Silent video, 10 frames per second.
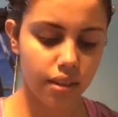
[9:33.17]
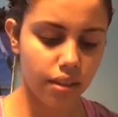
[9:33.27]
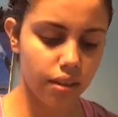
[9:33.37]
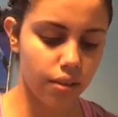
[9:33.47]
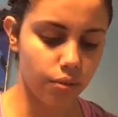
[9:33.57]

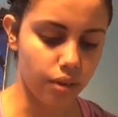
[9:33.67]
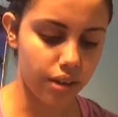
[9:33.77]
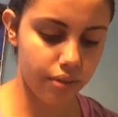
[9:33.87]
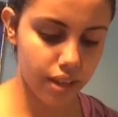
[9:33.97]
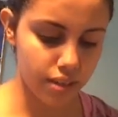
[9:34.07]
What
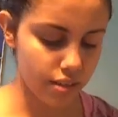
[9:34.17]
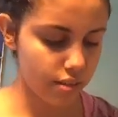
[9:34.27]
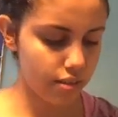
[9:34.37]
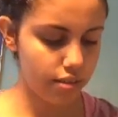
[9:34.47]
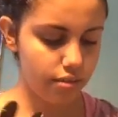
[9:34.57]
if
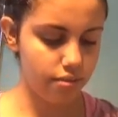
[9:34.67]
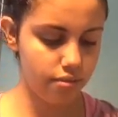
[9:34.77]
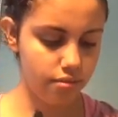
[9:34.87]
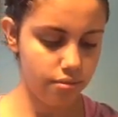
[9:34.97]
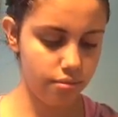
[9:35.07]

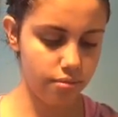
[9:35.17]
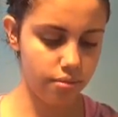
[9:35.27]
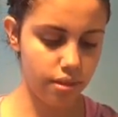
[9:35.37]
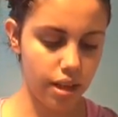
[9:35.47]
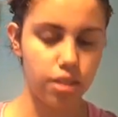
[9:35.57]

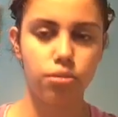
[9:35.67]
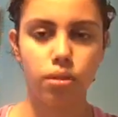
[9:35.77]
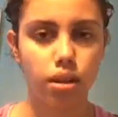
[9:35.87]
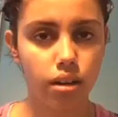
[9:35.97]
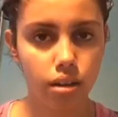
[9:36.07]
I
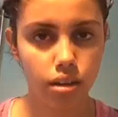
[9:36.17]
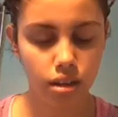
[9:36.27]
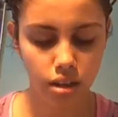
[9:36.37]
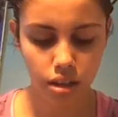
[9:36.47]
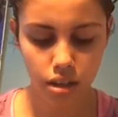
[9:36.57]
swear,
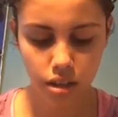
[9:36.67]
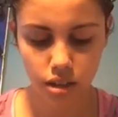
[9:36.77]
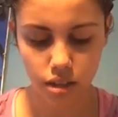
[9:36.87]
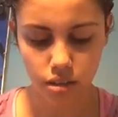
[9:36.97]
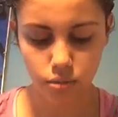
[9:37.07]

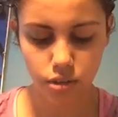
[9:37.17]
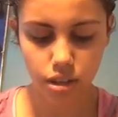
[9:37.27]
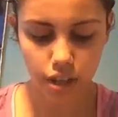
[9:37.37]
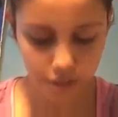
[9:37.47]
it doesn't work